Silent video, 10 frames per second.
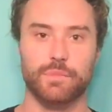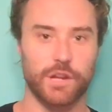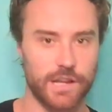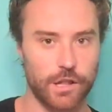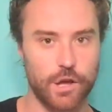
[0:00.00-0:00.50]

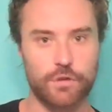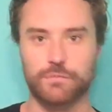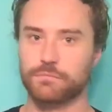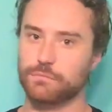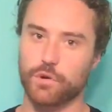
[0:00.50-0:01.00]

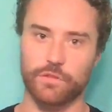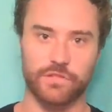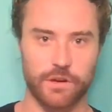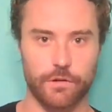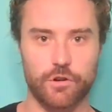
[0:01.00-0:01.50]
pregnenolone, more of
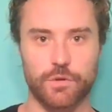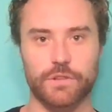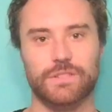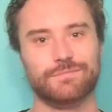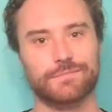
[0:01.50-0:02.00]
the steroid
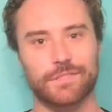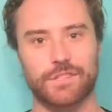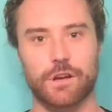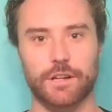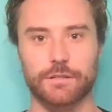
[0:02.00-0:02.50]
hormones.
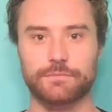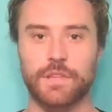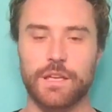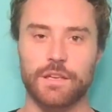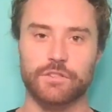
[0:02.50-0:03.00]
It's all good.
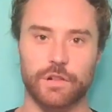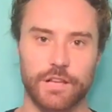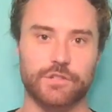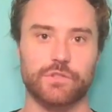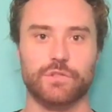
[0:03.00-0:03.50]
So
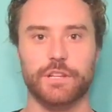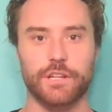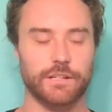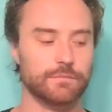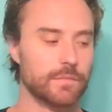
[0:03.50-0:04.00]
cholesterol is really
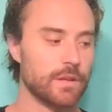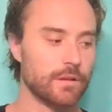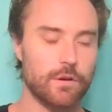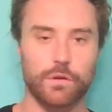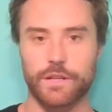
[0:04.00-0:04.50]
good.
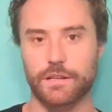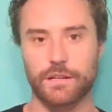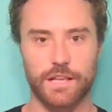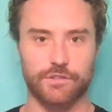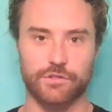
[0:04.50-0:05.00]
Choline,
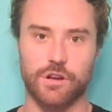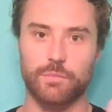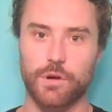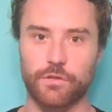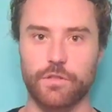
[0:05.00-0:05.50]

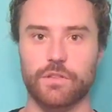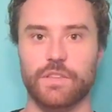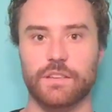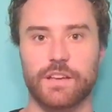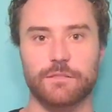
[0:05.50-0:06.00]
cholesterol, both of those
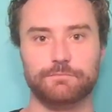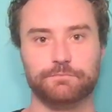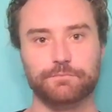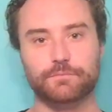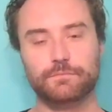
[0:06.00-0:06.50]
things help.
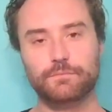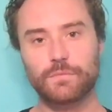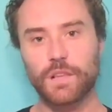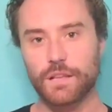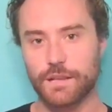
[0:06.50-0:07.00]

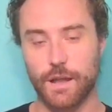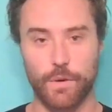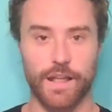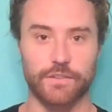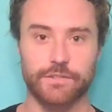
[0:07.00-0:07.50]
Now
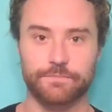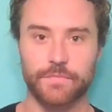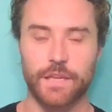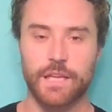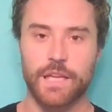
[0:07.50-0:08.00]
what else?
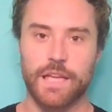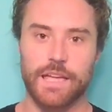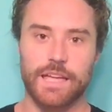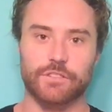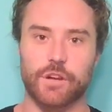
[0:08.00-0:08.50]

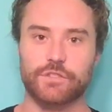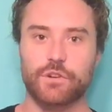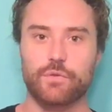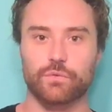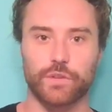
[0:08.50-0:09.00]
It's
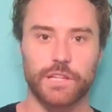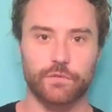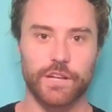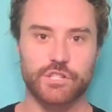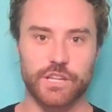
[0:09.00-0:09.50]
also really
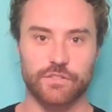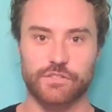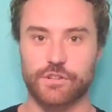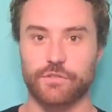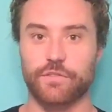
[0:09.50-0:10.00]
rich in
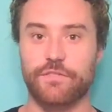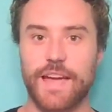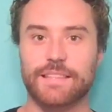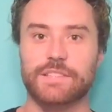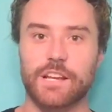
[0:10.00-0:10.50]
certain
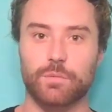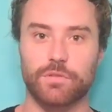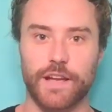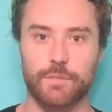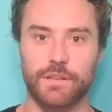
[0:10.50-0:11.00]
fat-soluble
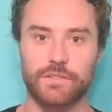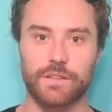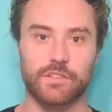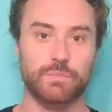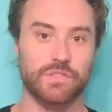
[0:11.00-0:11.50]
vitamins,
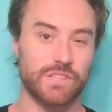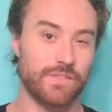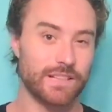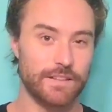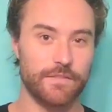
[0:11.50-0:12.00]

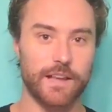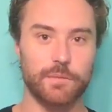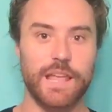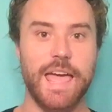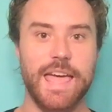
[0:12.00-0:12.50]
specifically
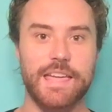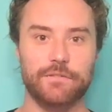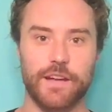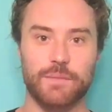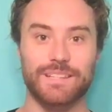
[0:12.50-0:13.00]
vitamin A
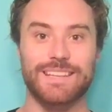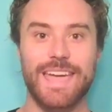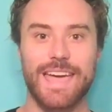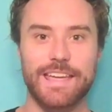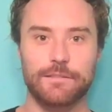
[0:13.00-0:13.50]
and vitamin
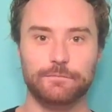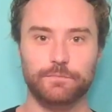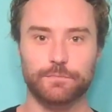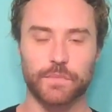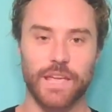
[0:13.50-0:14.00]
K.
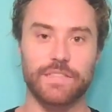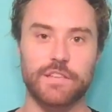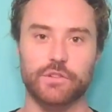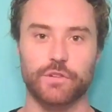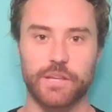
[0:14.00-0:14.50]
And
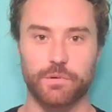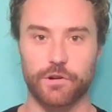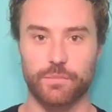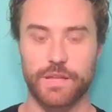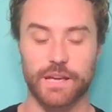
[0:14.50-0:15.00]
these are really
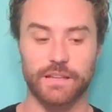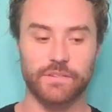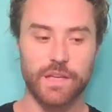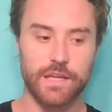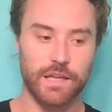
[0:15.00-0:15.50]
important
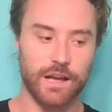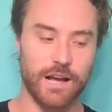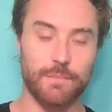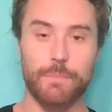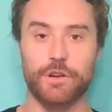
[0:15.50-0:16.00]
because
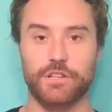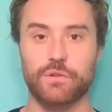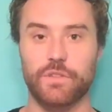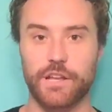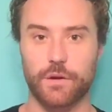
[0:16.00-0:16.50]
I'm going to do
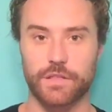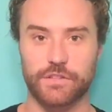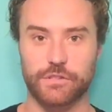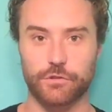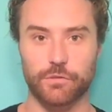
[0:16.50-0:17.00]
a video on this
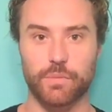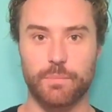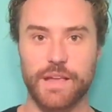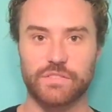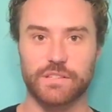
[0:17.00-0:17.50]
soon.
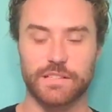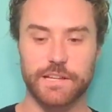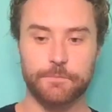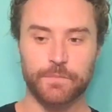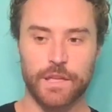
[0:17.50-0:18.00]
But
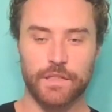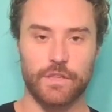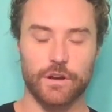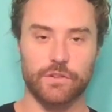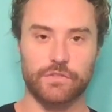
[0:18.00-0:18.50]
basically,
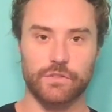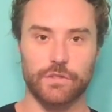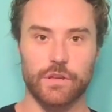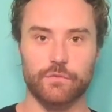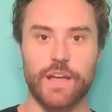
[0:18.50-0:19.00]
there's
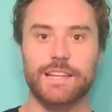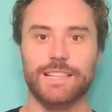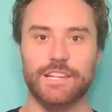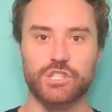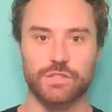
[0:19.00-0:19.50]
the
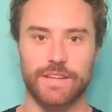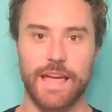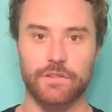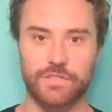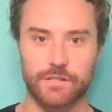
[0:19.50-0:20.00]
regulation of
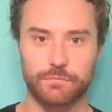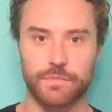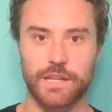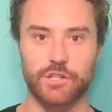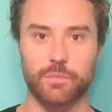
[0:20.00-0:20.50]

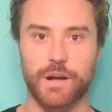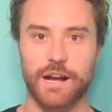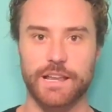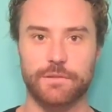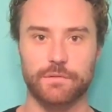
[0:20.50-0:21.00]
calcium in your
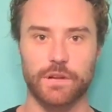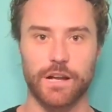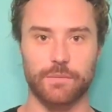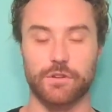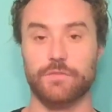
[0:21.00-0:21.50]
body,
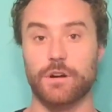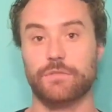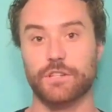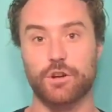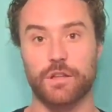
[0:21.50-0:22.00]
it's
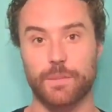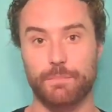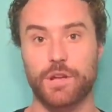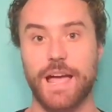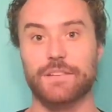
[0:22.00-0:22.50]
often called the
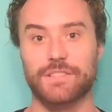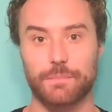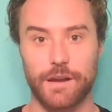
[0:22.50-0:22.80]
calcium